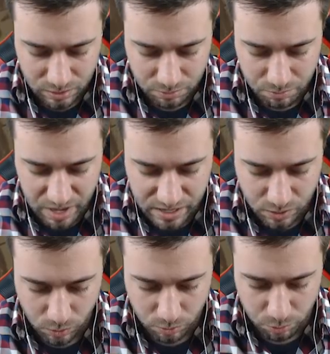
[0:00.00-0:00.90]
make
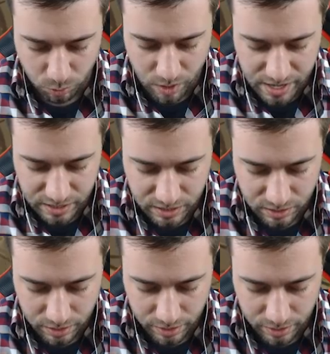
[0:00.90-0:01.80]
or break.
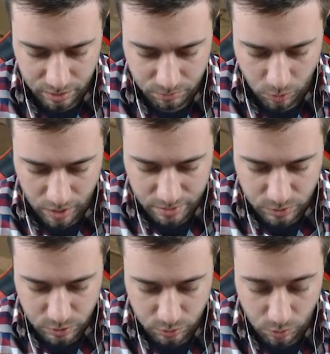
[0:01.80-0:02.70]
Um, oh, I have
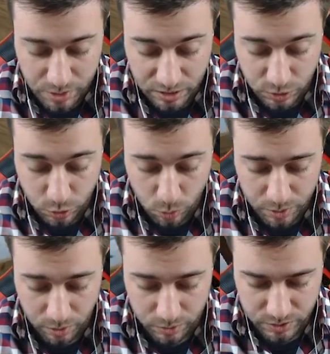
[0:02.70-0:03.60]
two. Oh, we had two
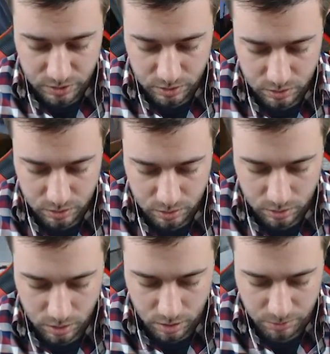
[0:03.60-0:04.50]
of those.
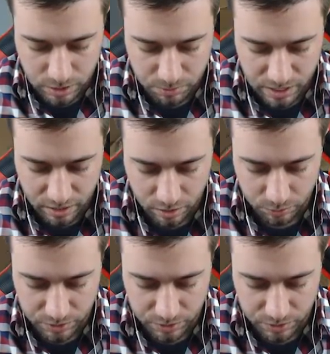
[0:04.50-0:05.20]
Alright, I'm keeping that other one